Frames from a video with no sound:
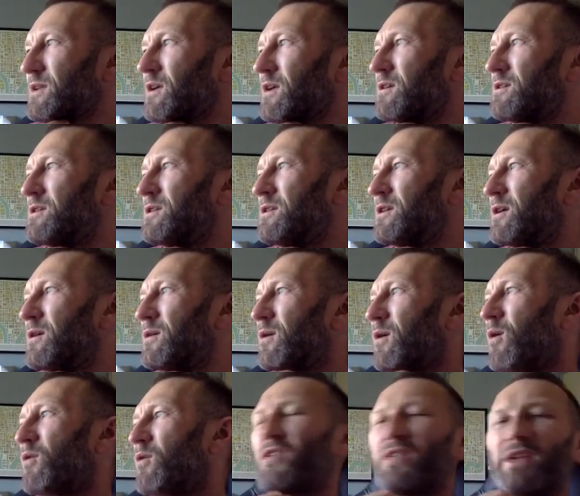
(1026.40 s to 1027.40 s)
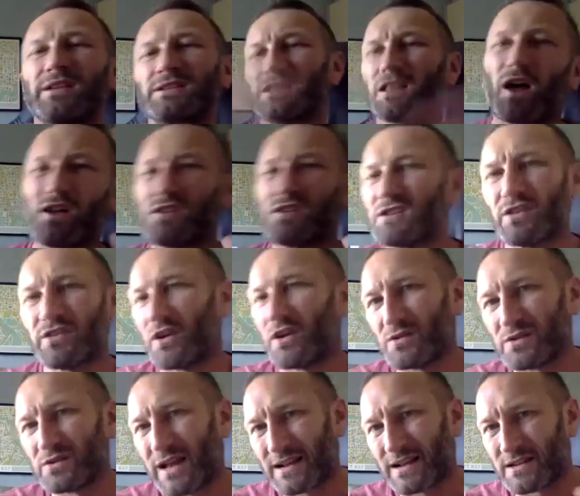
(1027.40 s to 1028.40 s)
you know, all the things lots of those
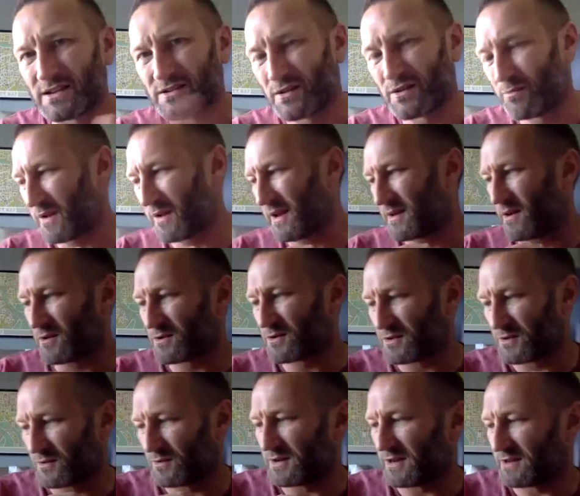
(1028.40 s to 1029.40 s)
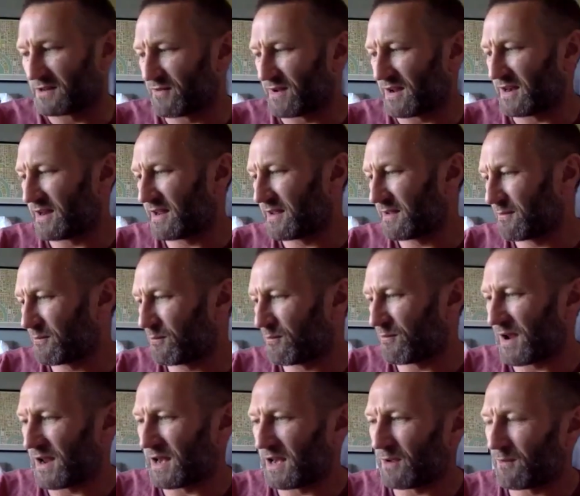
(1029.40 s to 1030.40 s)
actors who played Doctor Who did really,
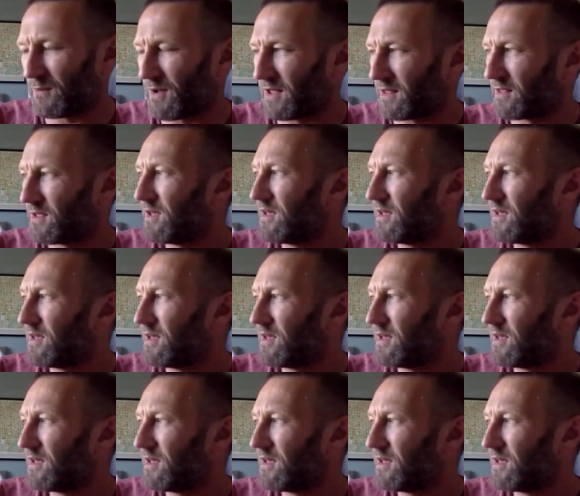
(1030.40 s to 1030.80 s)
really well.